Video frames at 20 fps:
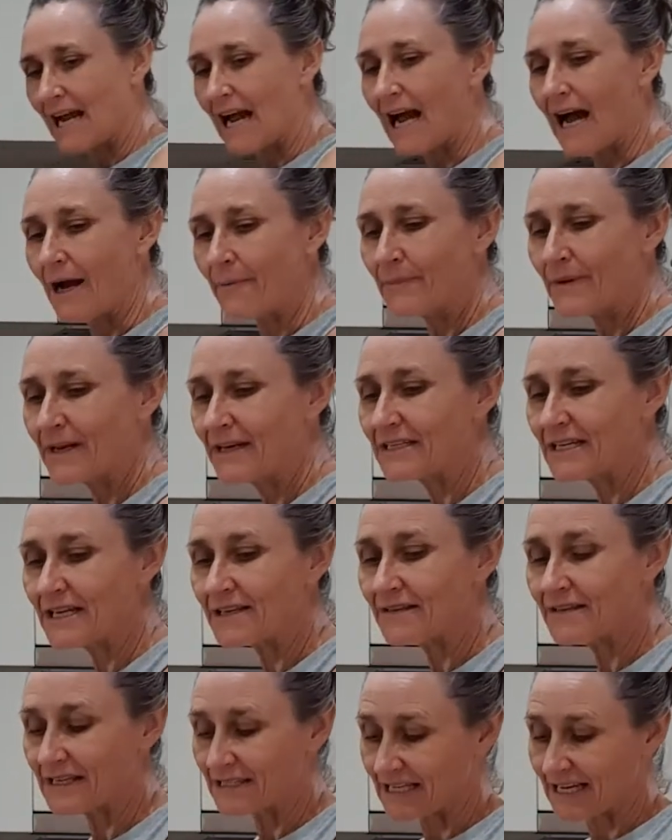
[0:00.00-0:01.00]
up,
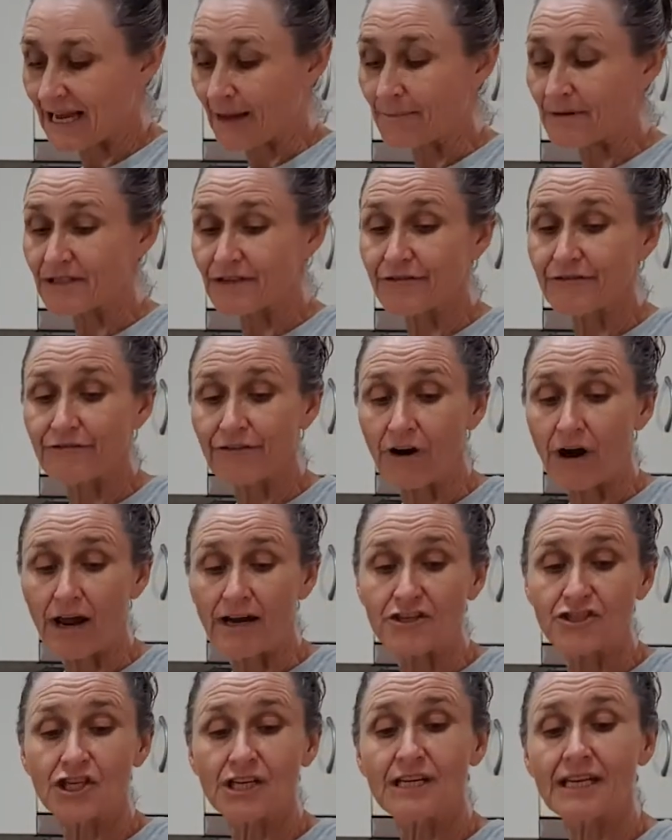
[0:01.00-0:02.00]
there's a couple of different
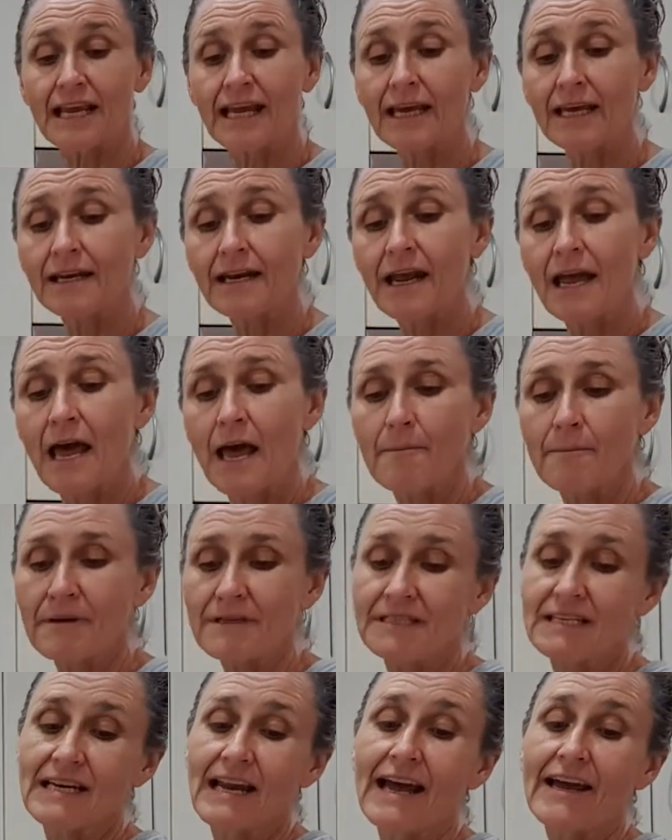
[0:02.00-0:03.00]
varieties you can get, but
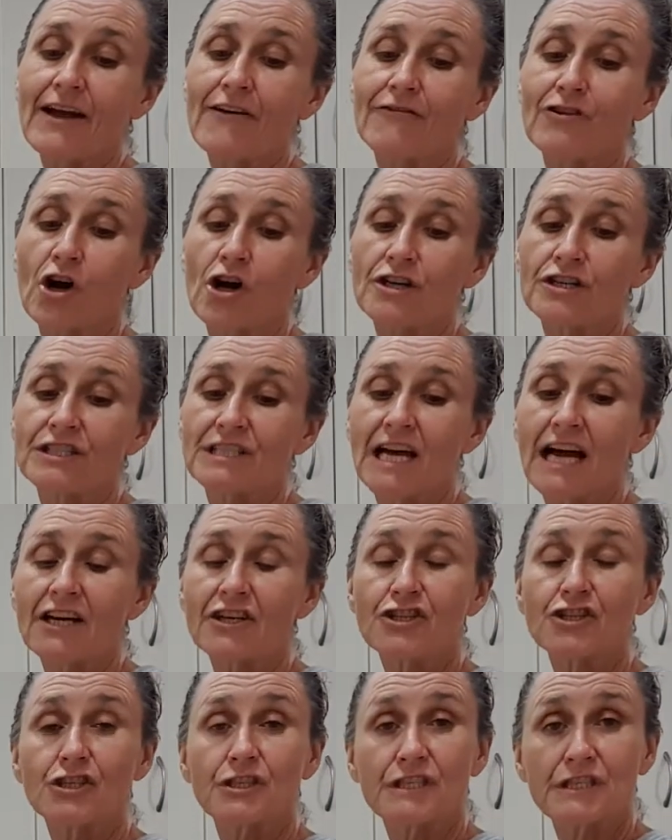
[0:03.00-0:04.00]
today I've got Dutch
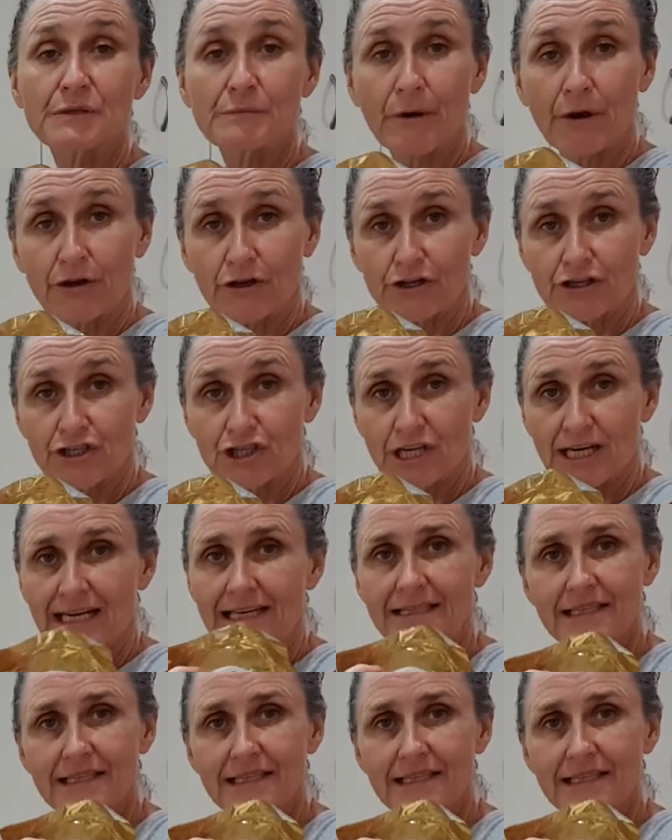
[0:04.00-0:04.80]
smoked cheese.